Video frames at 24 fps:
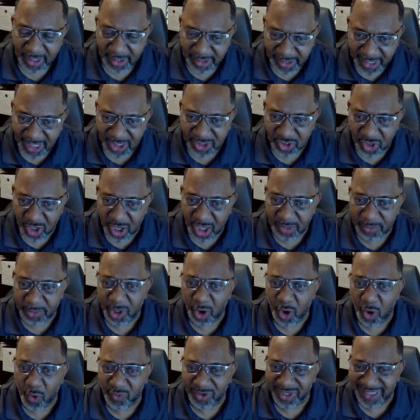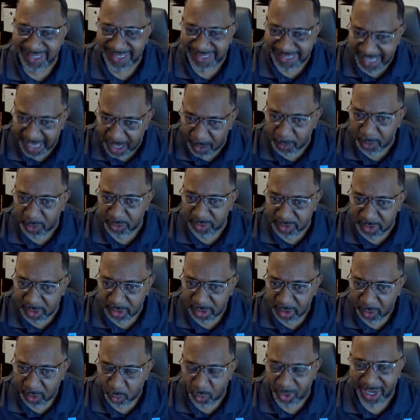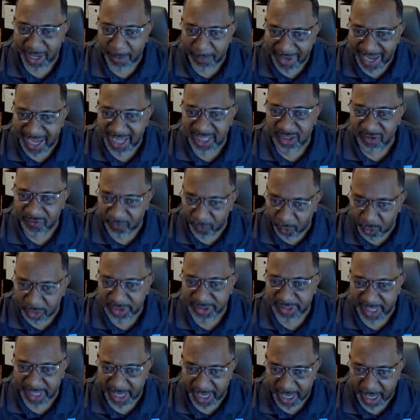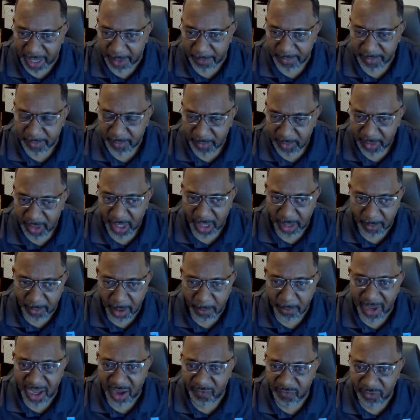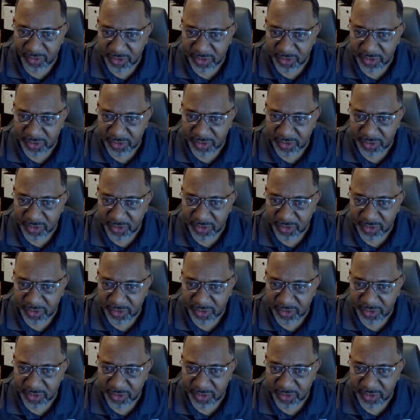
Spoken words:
They charged me over double what I paid the first time. And my mouth